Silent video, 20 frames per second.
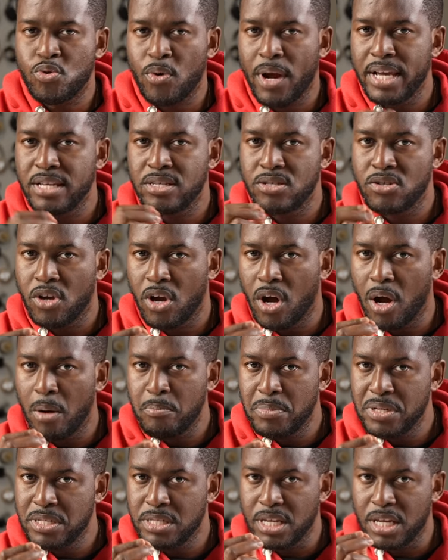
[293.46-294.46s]
tries to
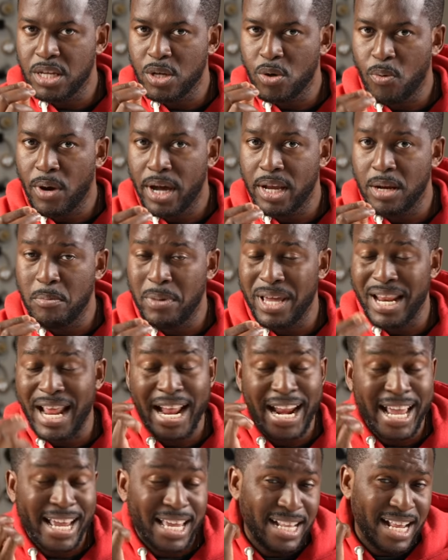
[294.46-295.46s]
compensate quite a bit,
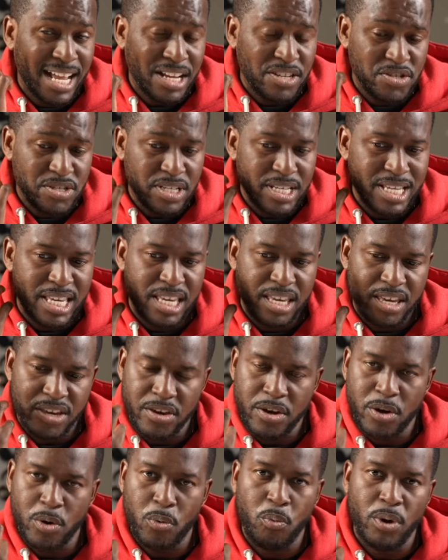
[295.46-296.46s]
and I can actually
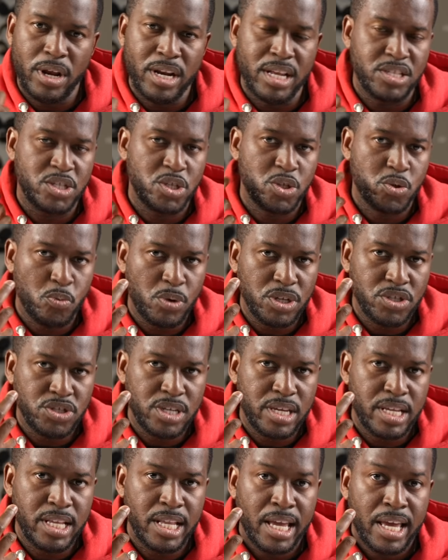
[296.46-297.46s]
hear when it's
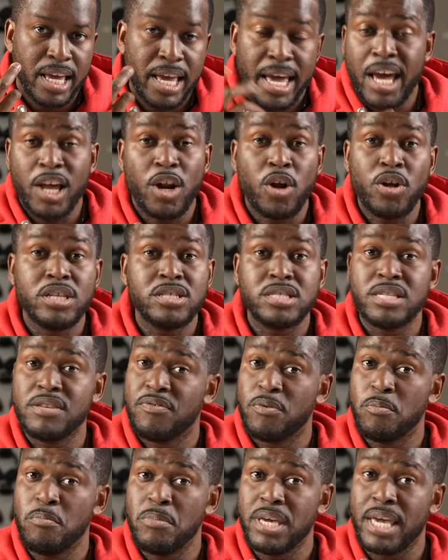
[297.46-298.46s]
switching. And honestly,
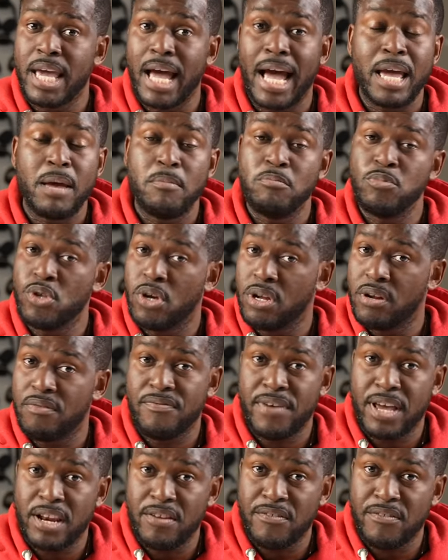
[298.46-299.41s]
for me, I am not a fan